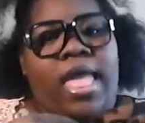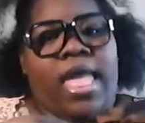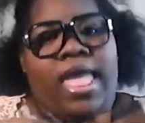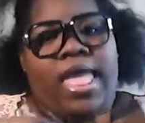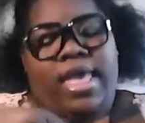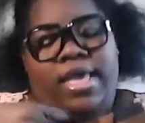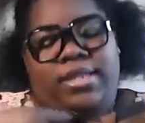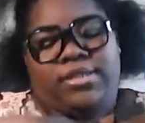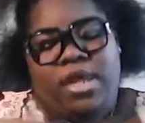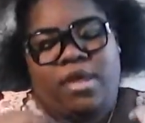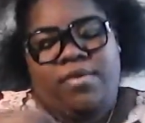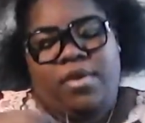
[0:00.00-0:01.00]
And
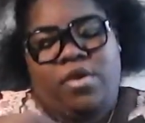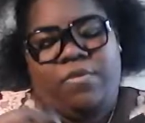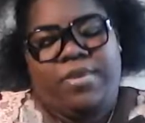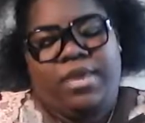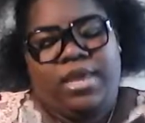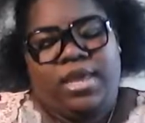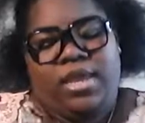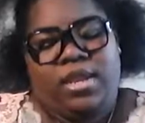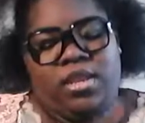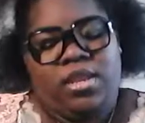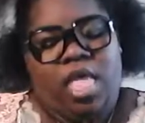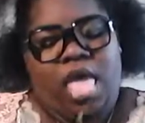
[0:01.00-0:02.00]
I'm opening.
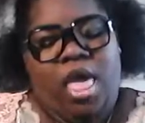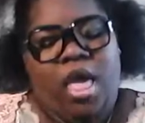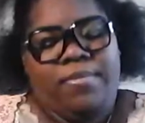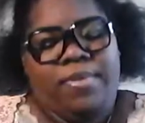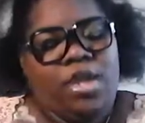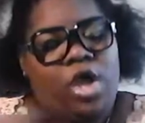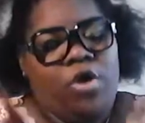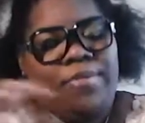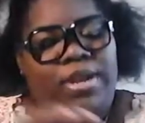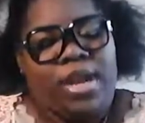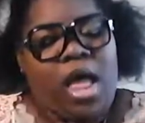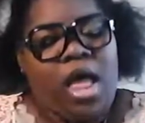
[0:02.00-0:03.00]
I'm gonna
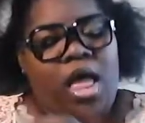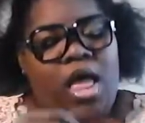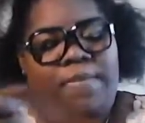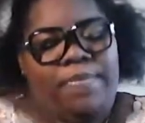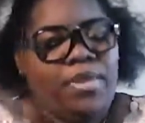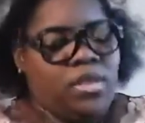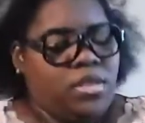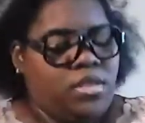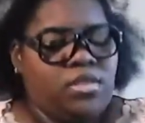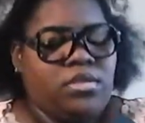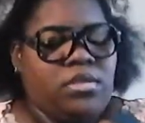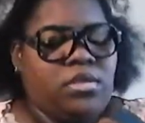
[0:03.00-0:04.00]
open it up.
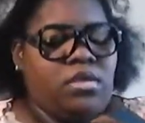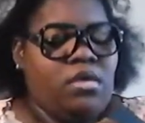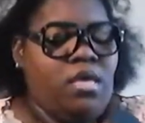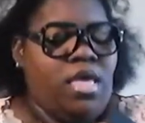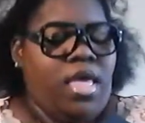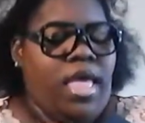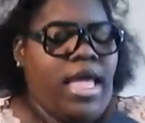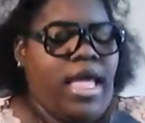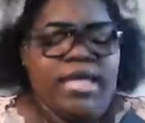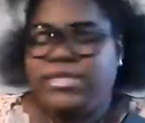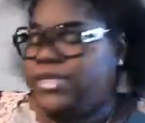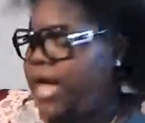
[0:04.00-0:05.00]

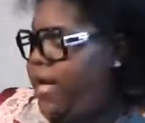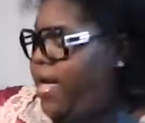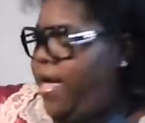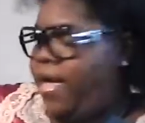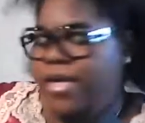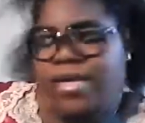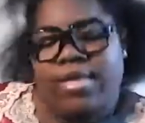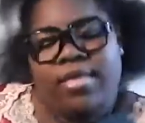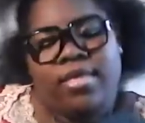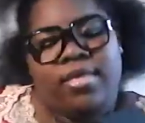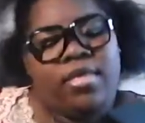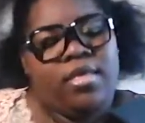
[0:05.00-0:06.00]
And I
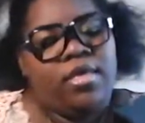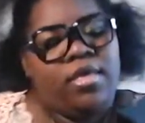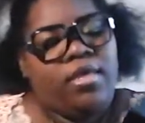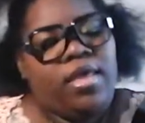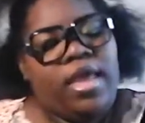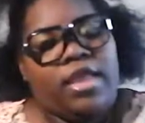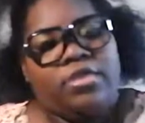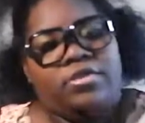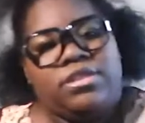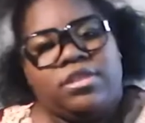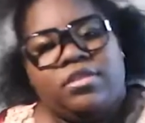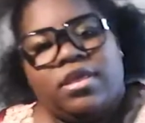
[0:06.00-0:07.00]
and you
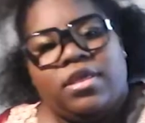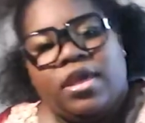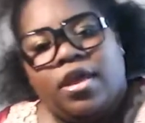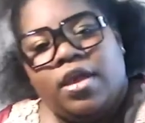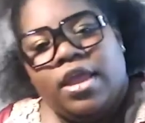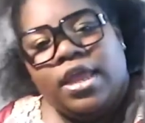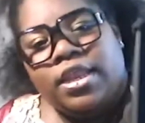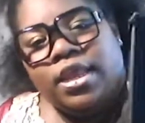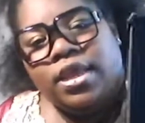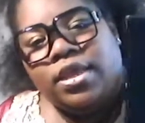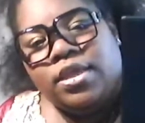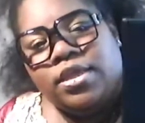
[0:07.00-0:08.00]
see there, it,
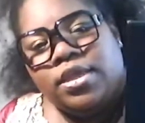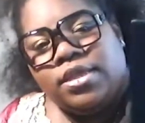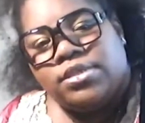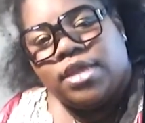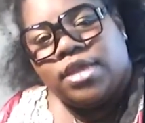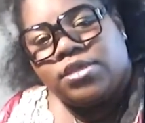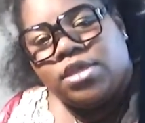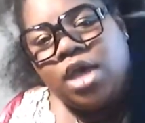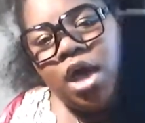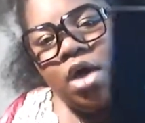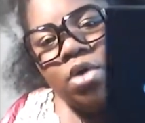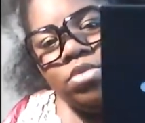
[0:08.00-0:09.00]
it, it says
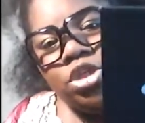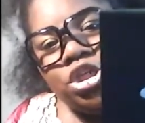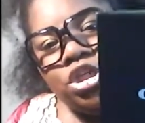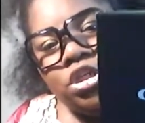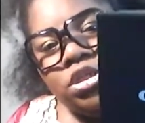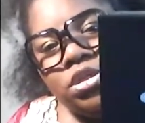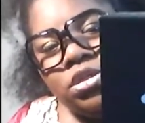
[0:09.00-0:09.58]
coach.